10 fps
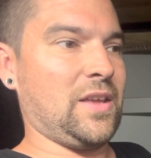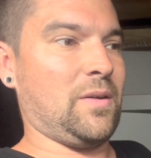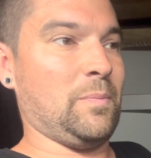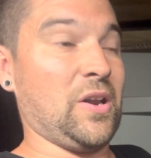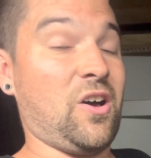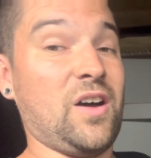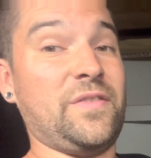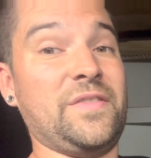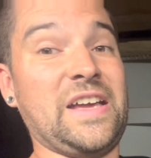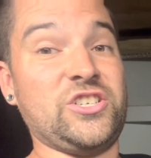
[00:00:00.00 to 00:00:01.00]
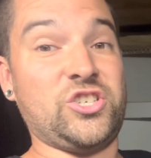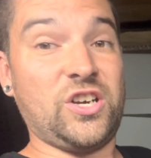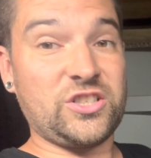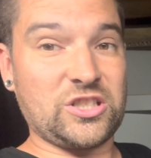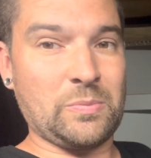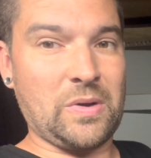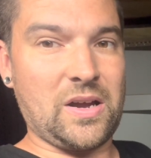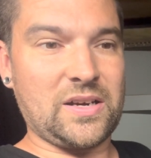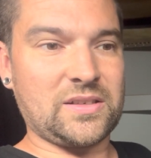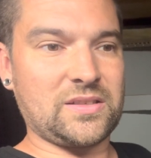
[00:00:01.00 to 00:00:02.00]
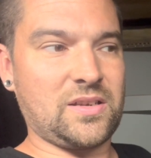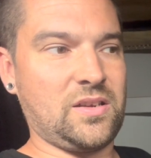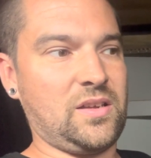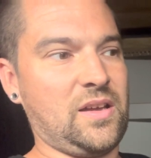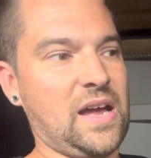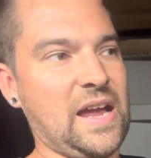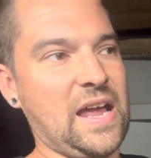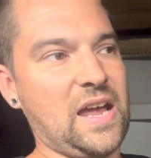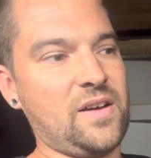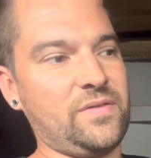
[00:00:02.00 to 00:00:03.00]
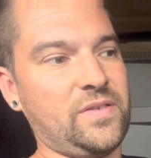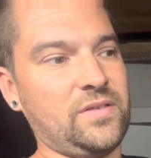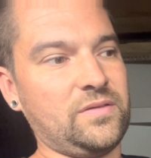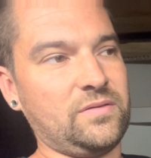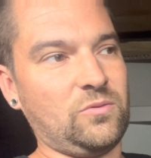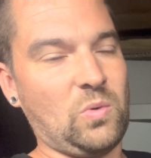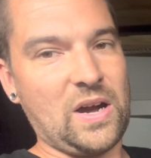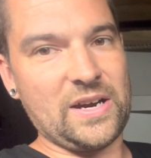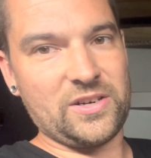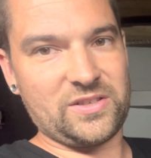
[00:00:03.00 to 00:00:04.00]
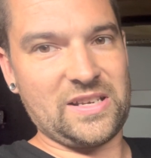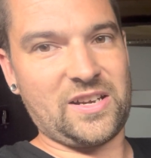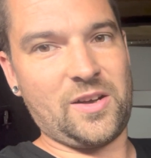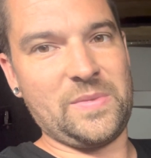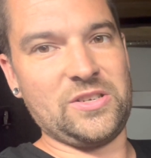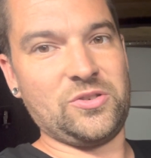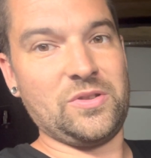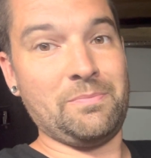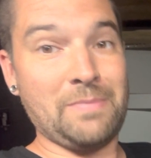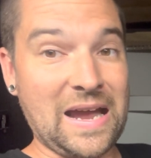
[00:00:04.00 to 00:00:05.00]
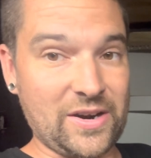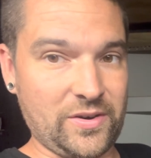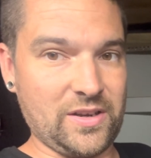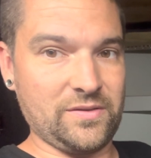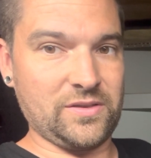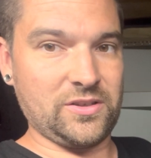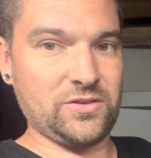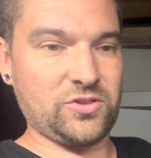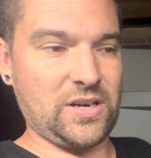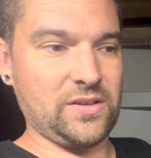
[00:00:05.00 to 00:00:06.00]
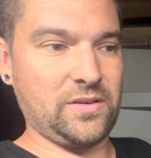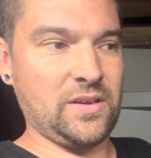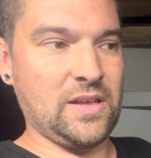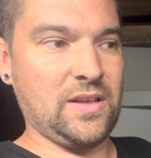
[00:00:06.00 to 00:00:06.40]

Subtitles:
But off of that junction box, I have wires that come into the battery of the trailer.